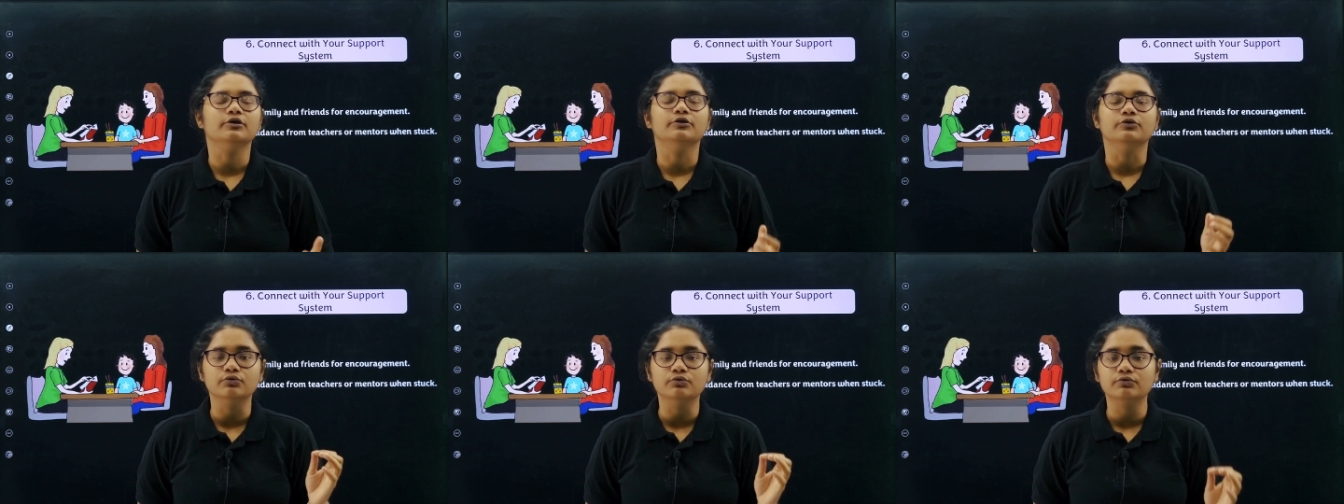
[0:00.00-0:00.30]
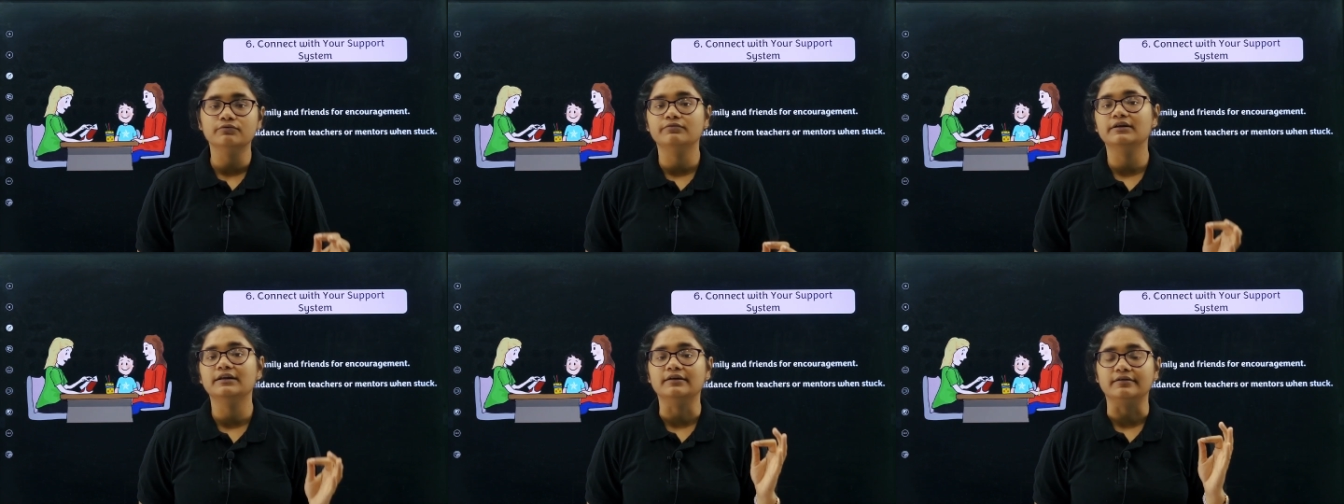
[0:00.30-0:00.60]
You
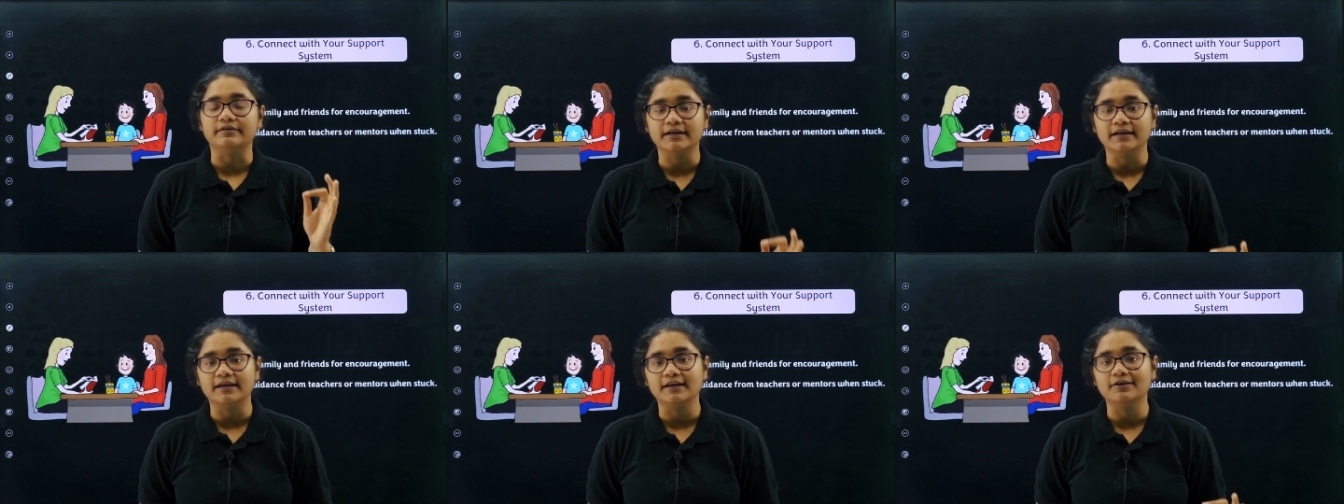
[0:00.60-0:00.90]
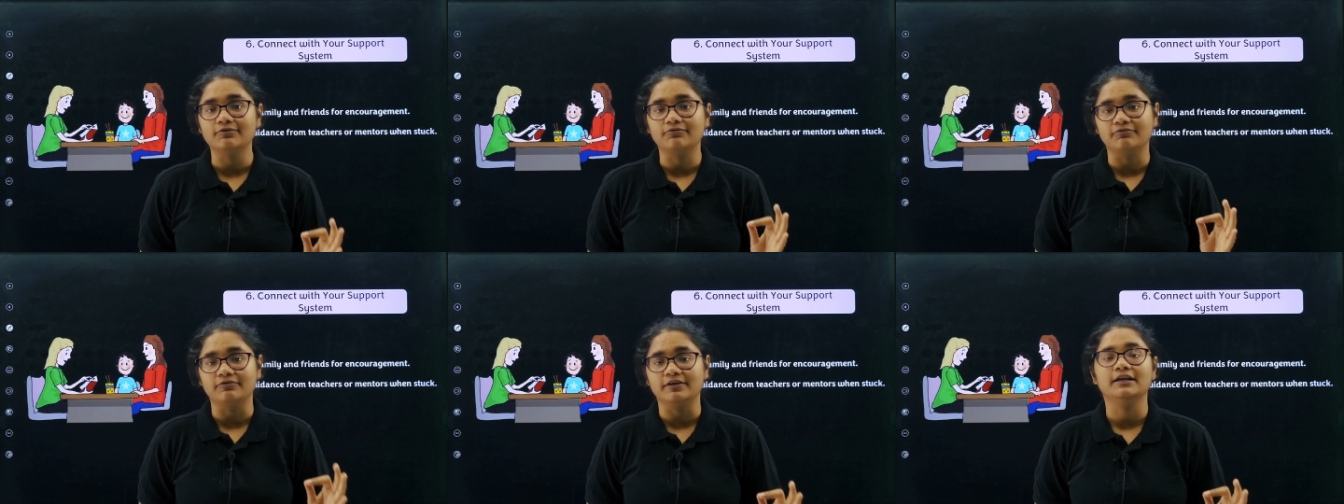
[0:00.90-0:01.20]
will
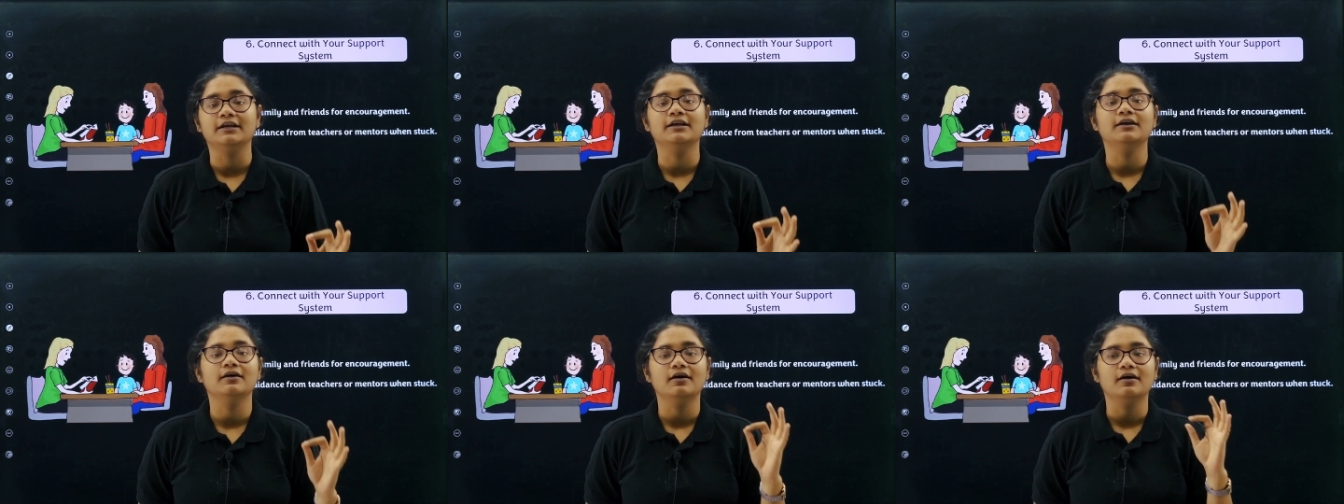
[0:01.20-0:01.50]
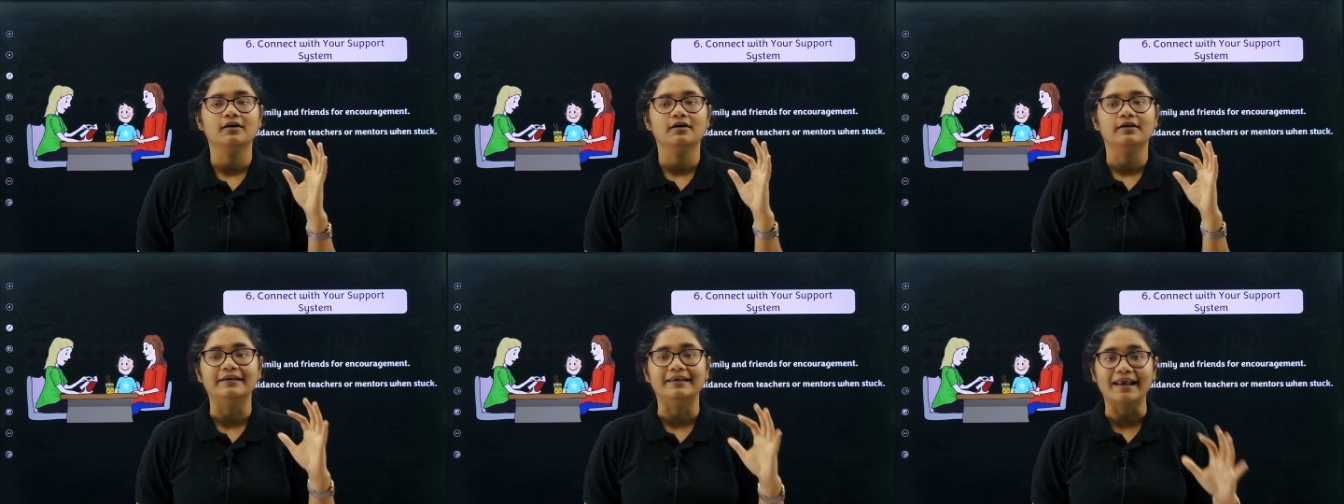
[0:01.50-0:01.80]
really feel
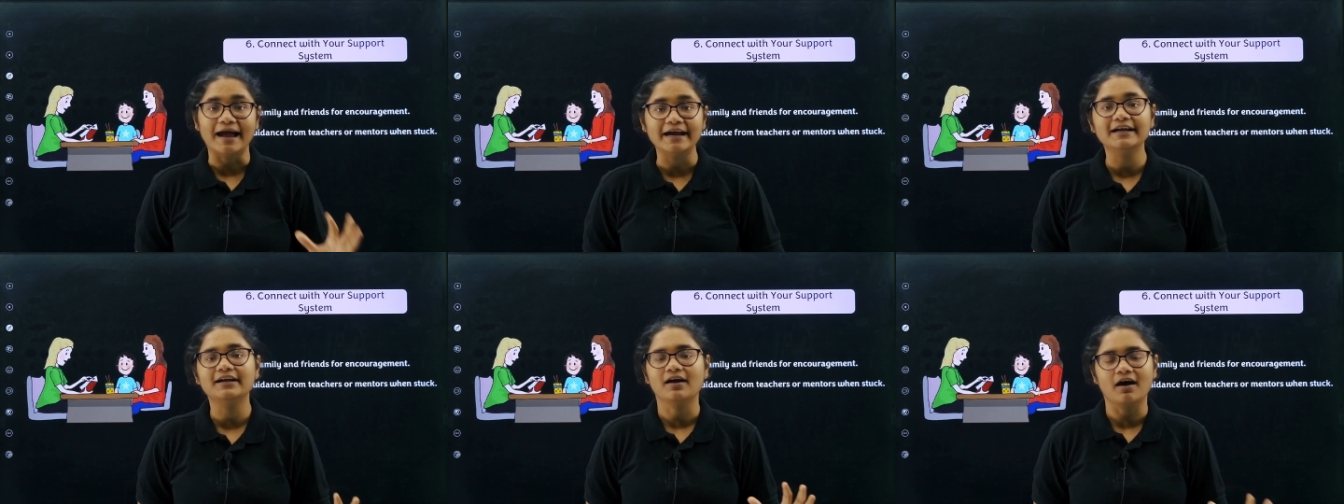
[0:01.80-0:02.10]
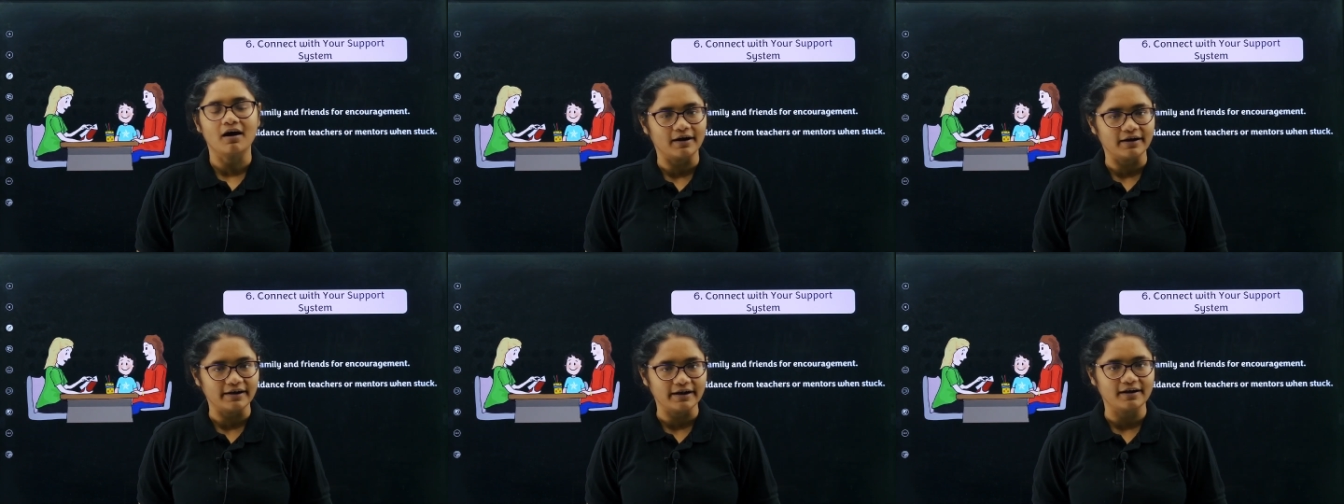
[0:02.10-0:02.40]

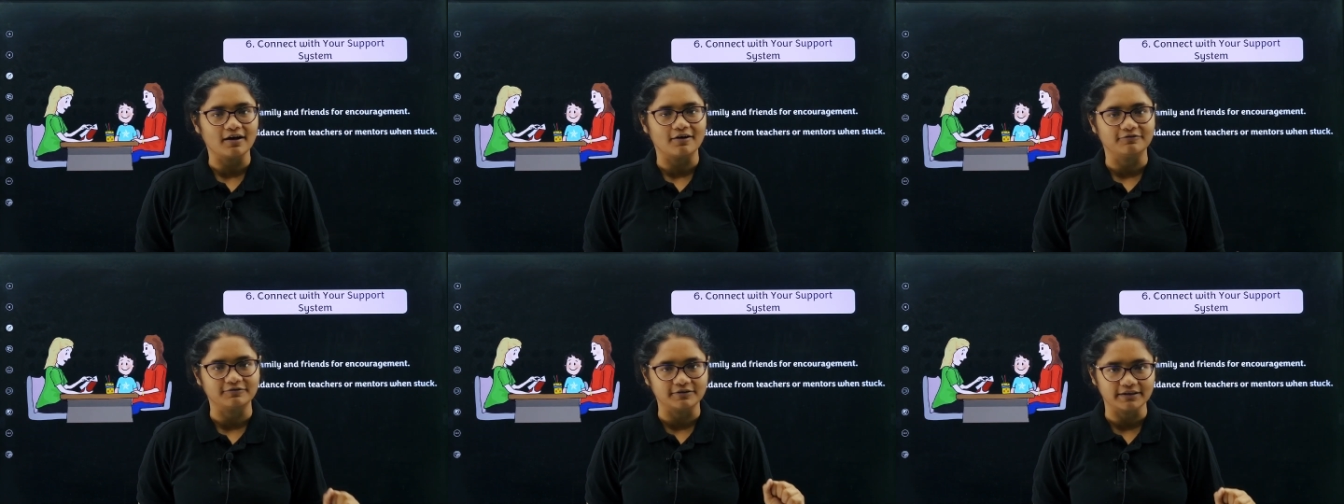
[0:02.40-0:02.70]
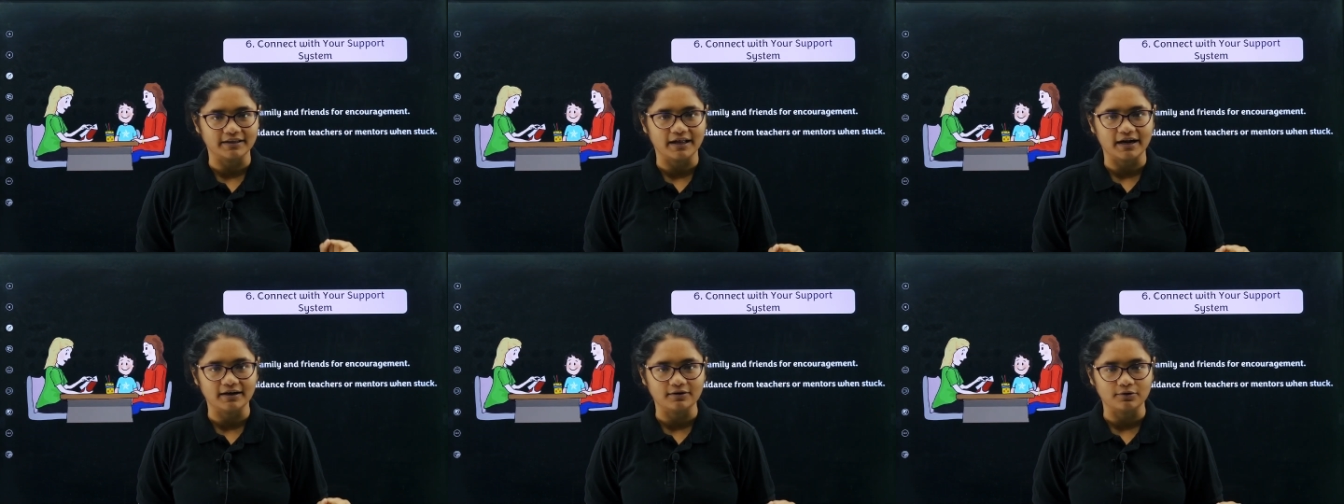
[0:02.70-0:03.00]
light-hearted after
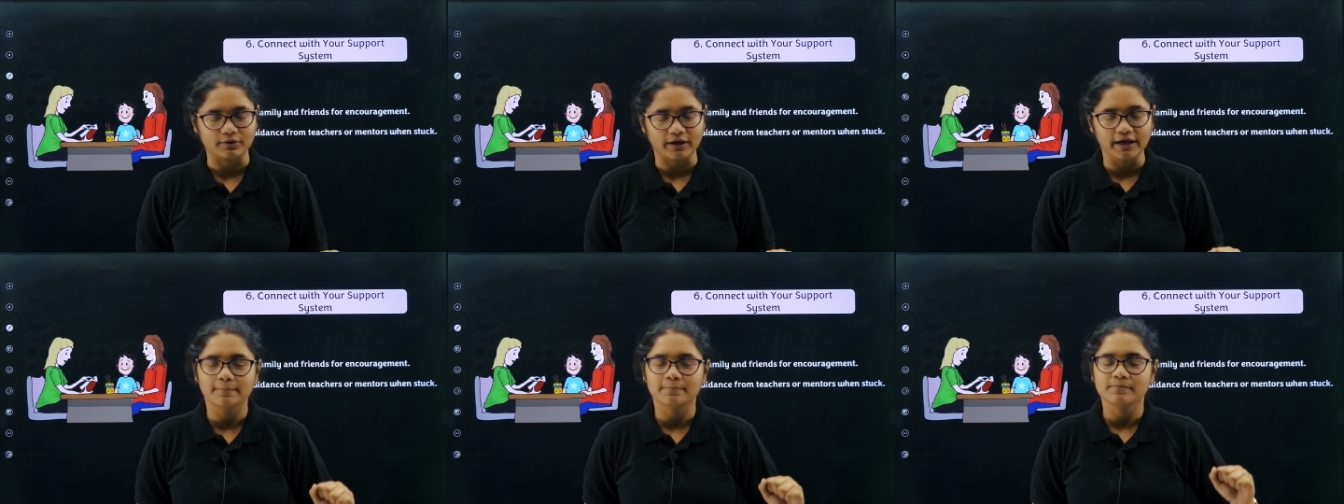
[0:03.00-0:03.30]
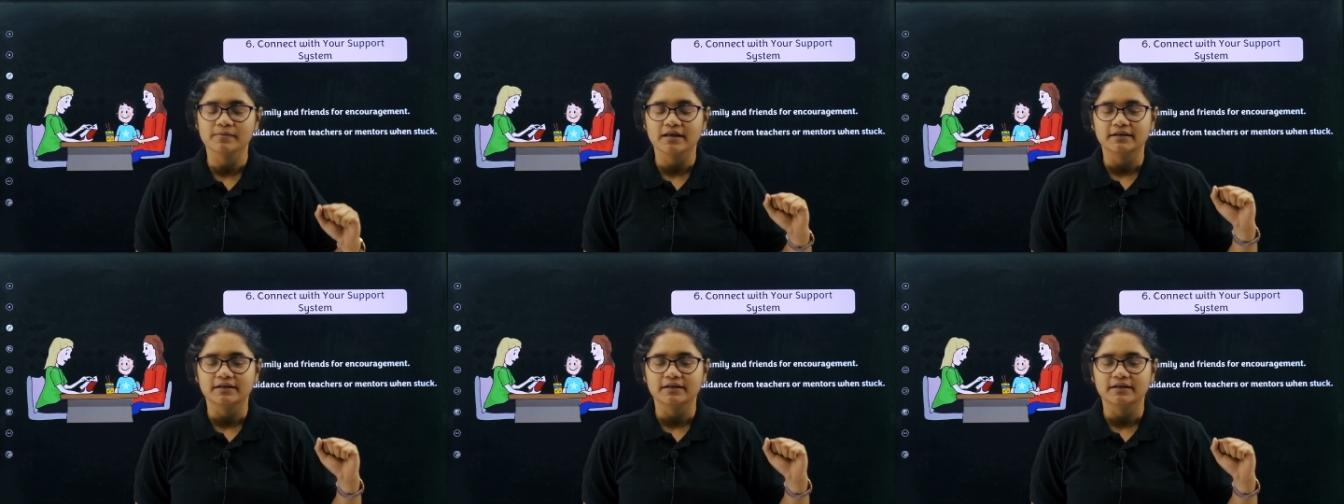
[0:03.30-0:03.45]
that, okay?